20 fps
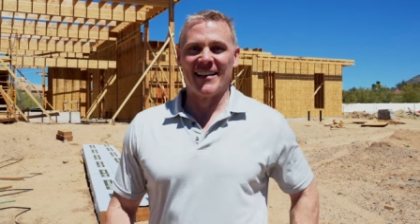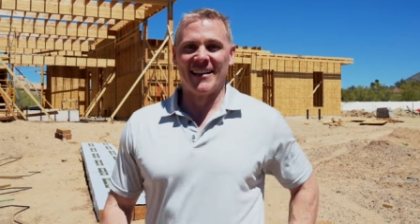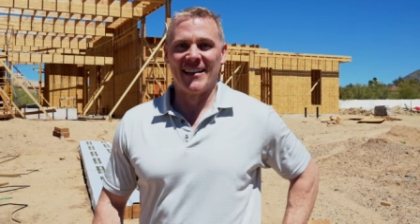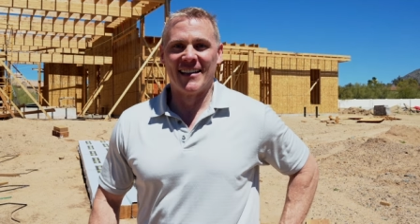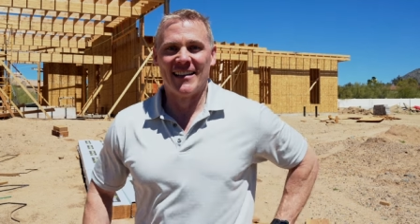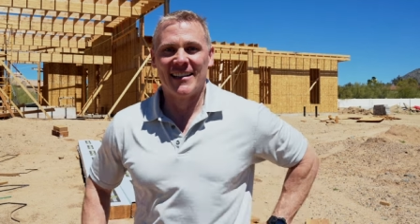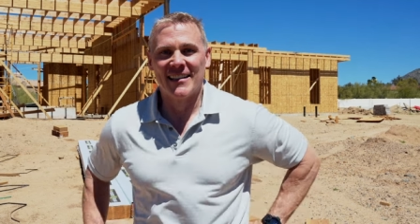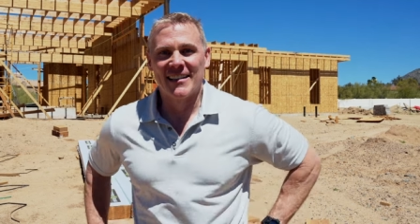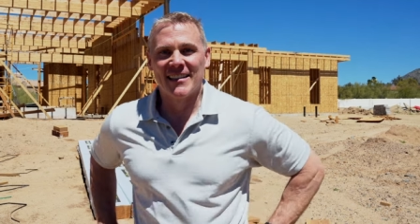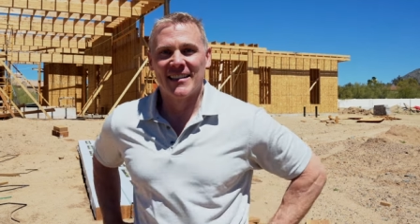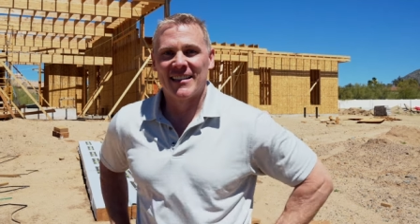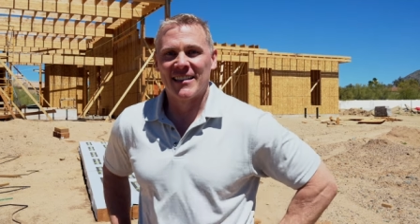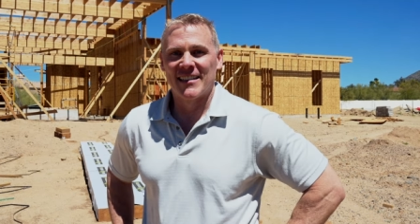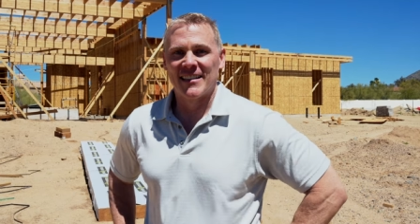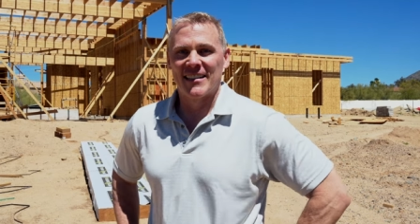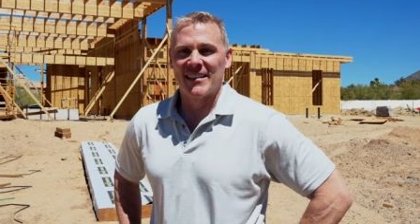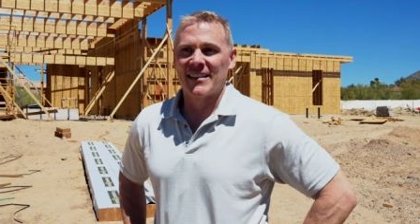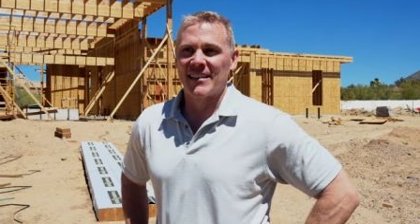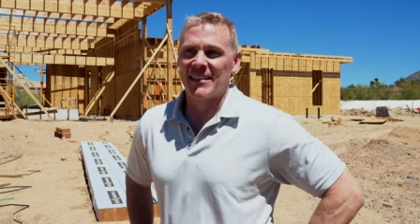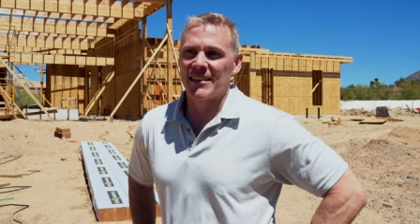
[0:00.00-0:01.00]
But
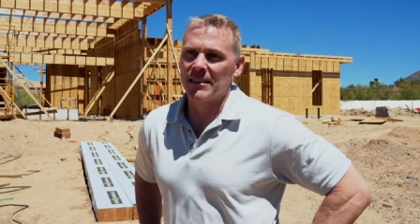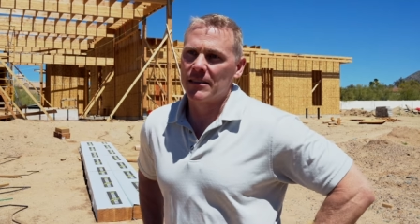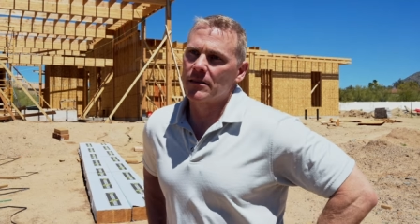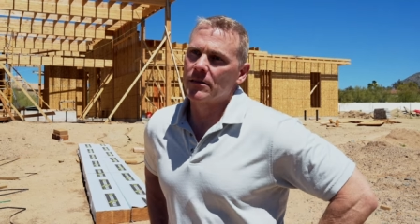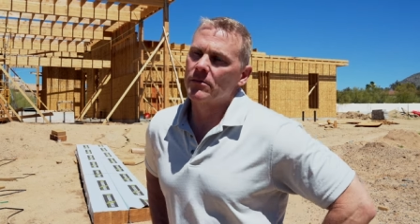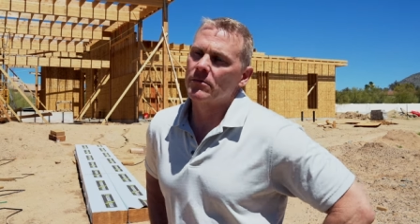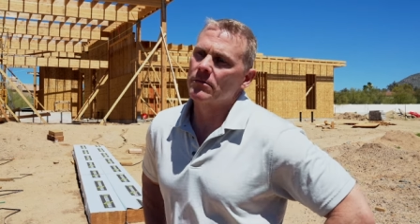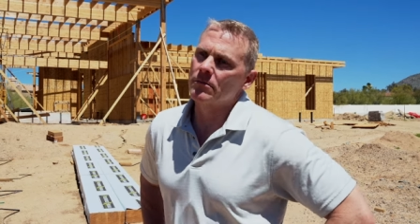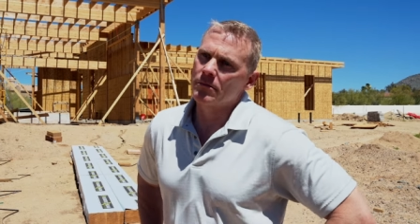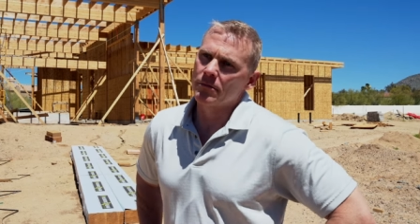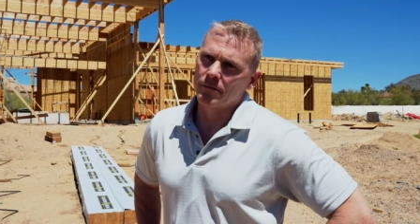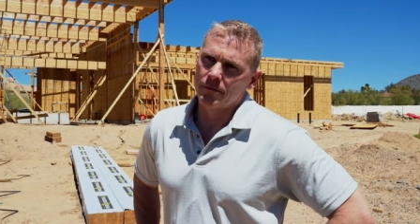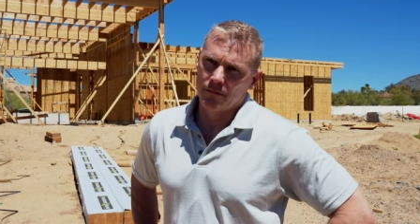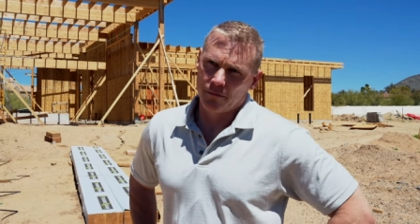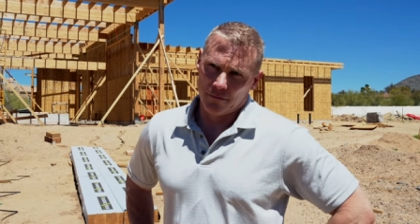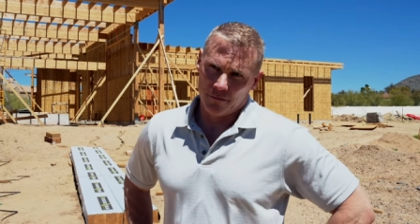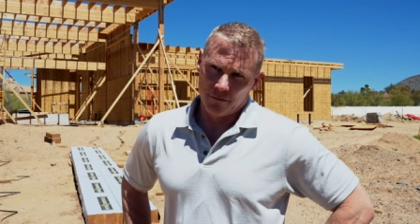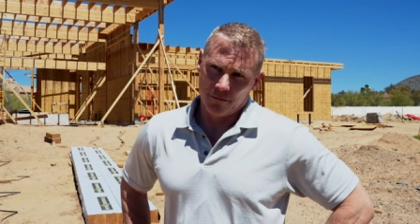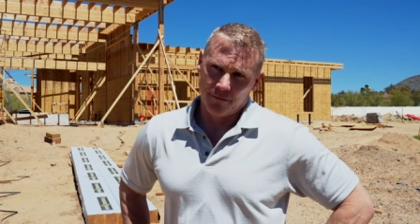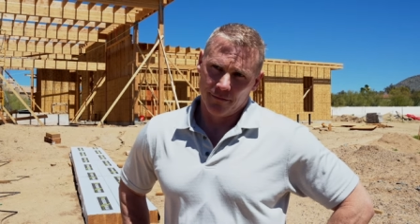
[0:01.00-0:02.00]
remember the rules
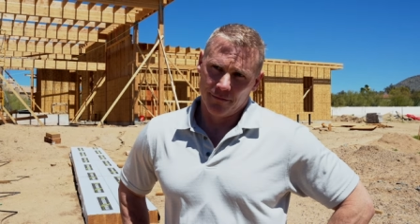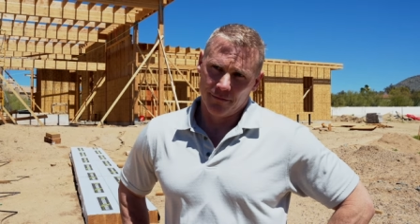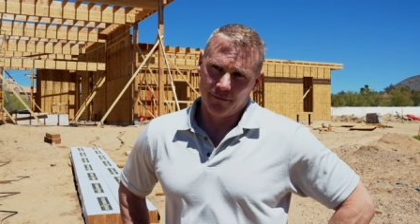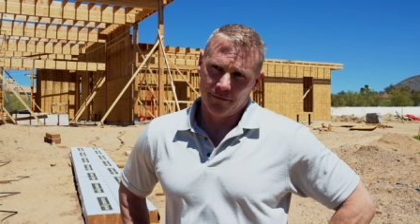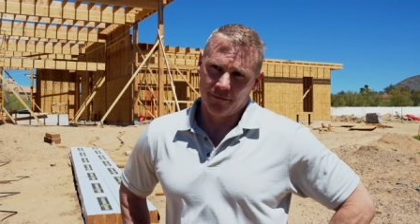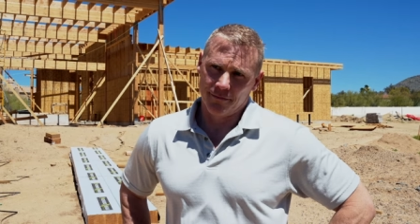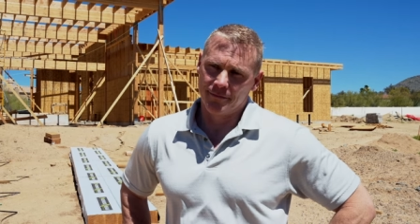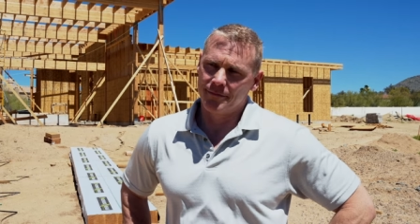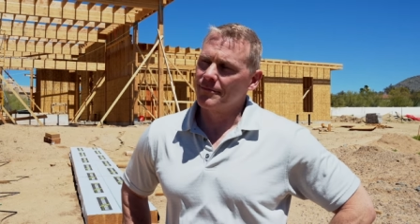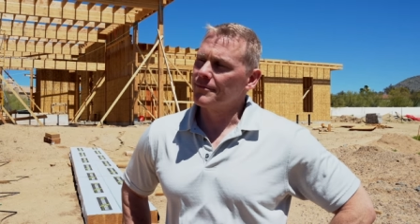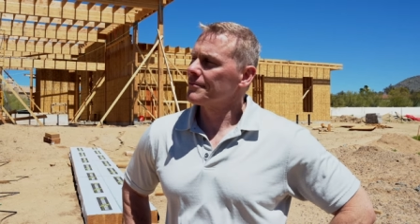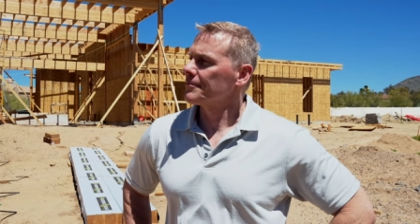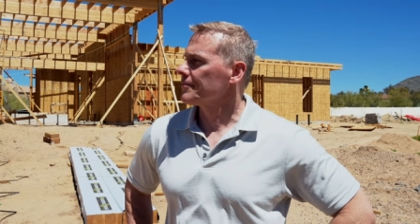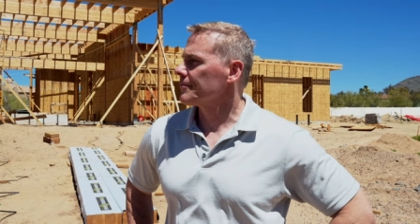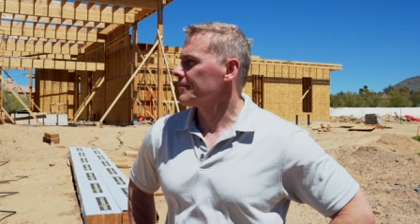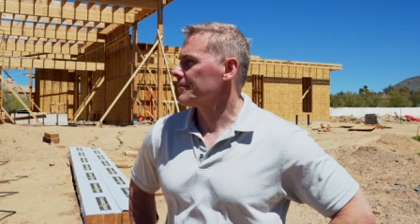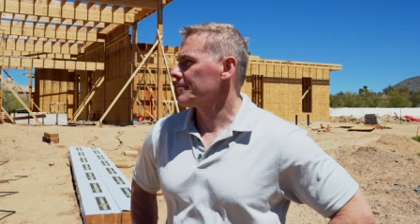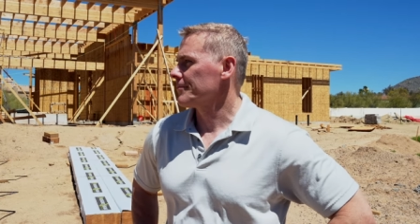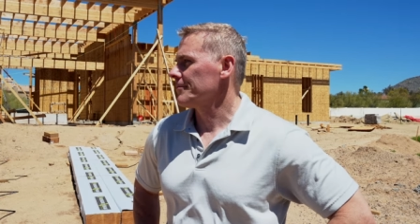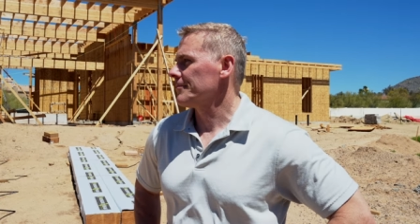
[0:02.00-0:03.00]
that only us on a
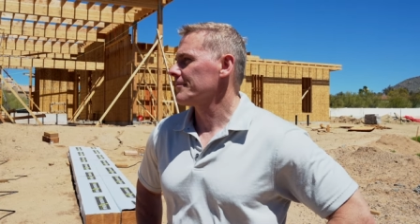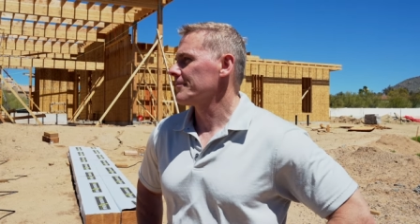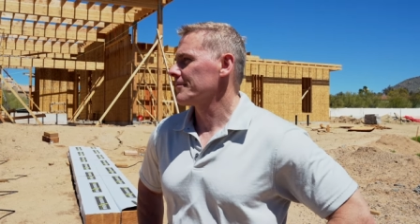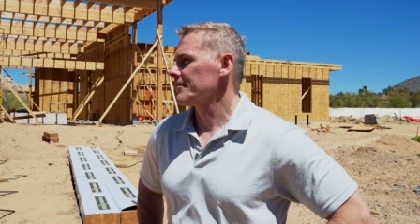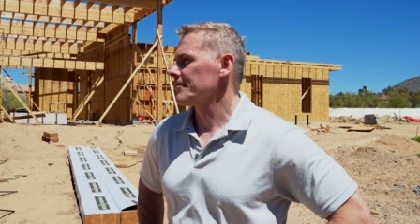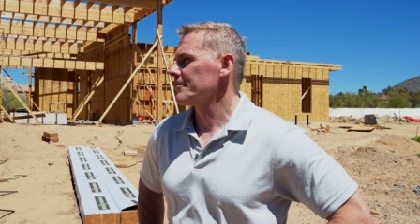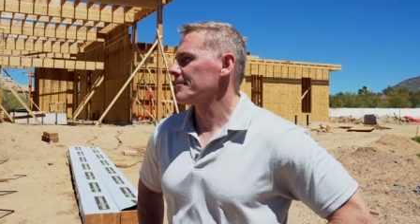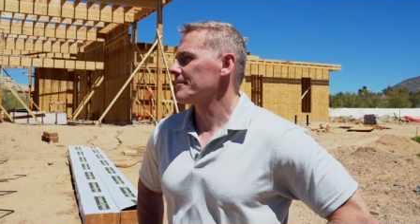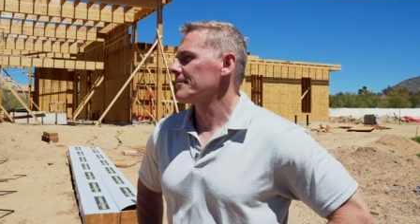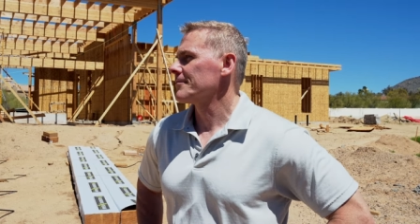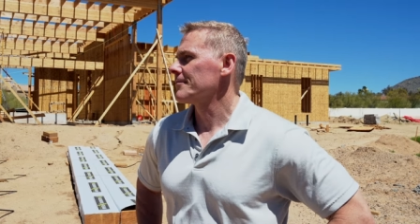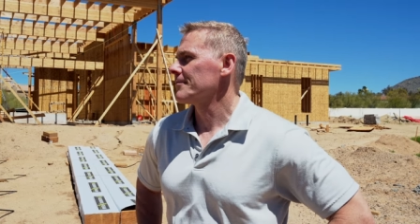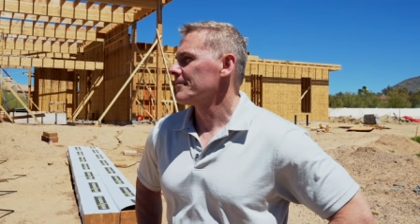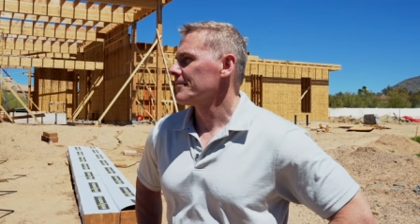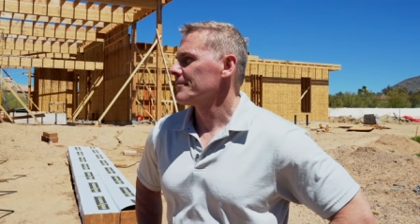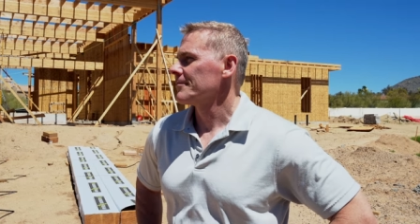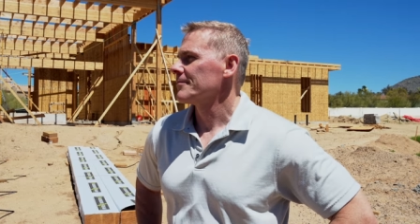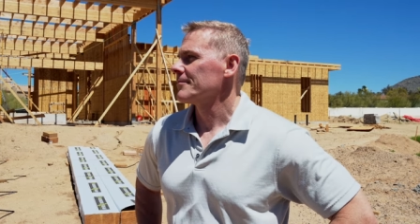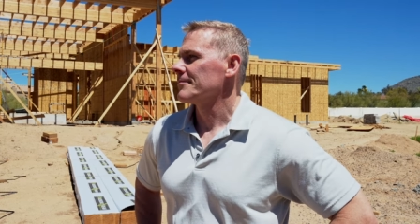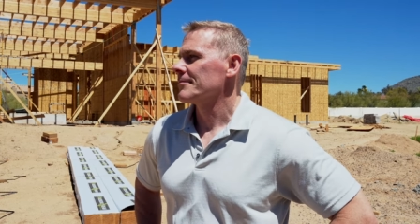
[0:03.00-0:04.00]
film crew will
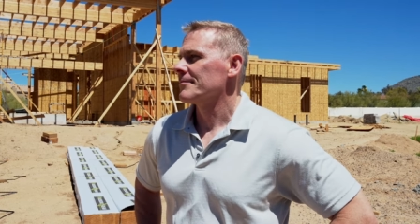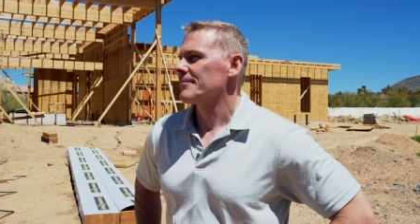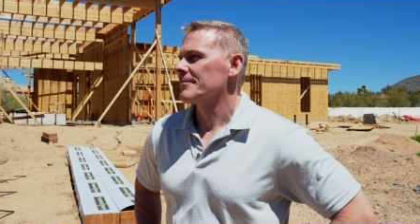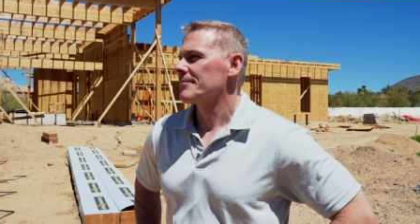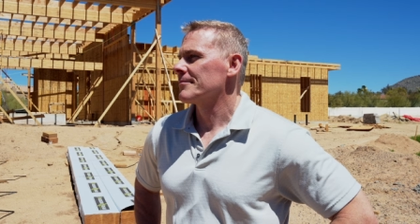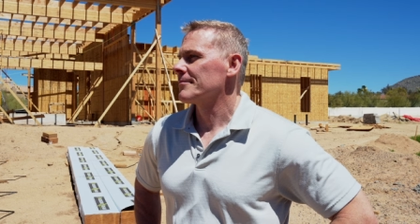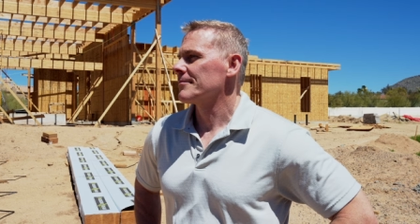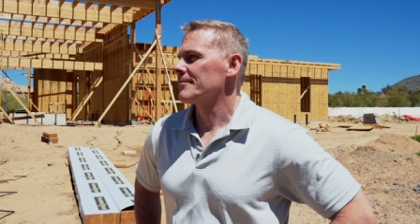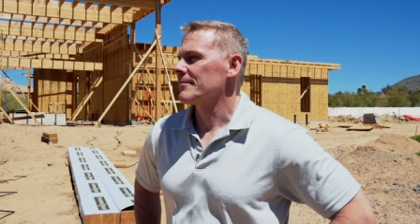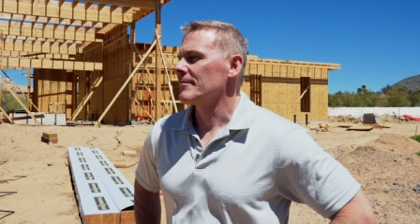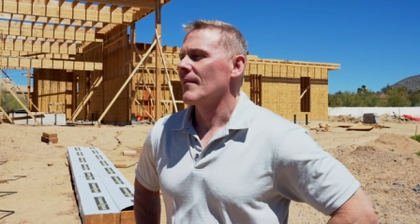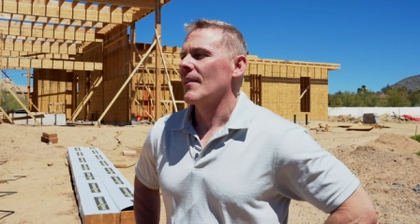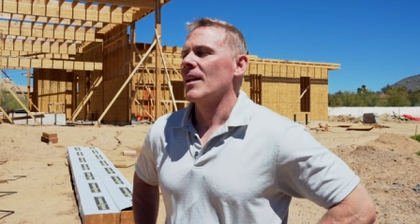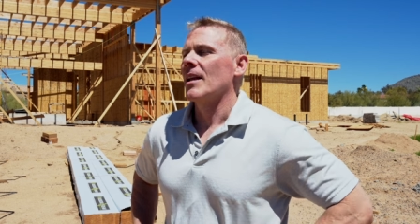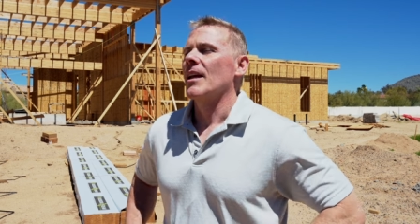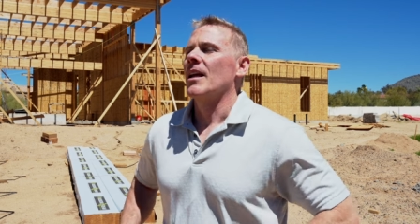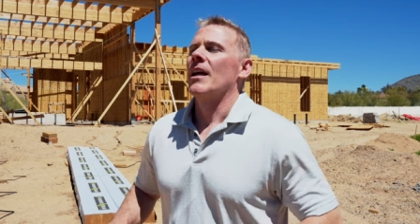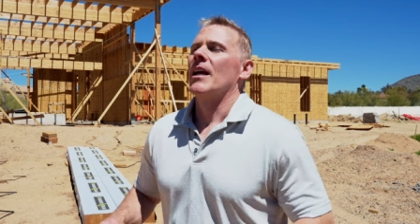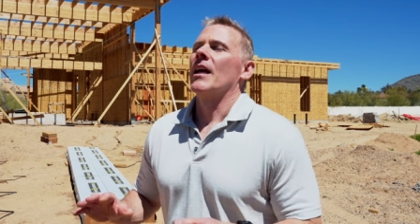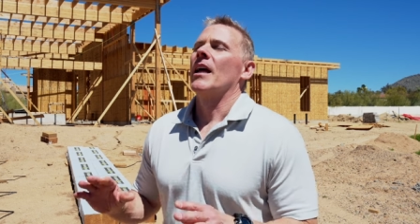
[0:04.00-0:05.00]
be flying it in the
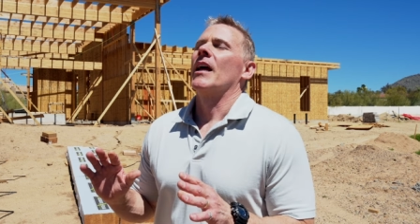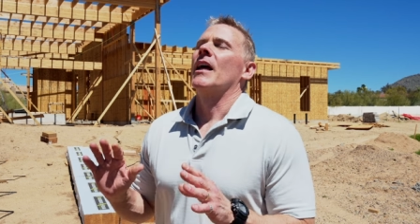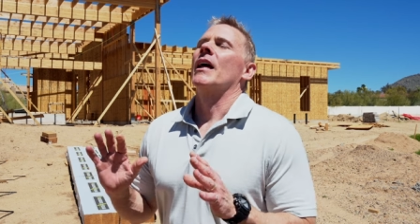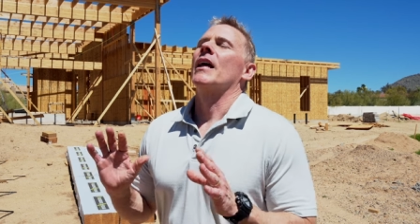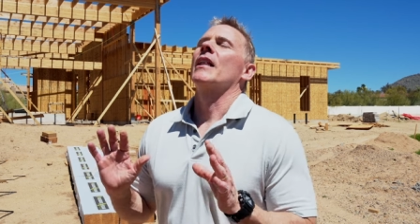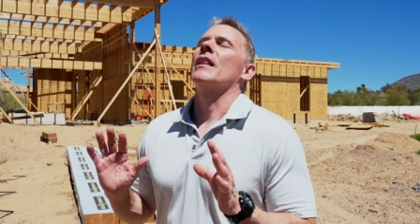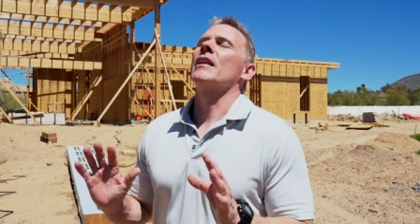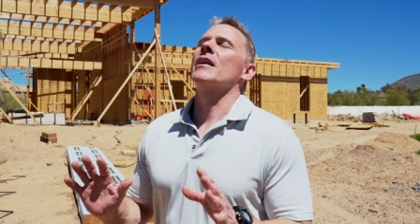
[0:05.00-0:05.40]
future, right?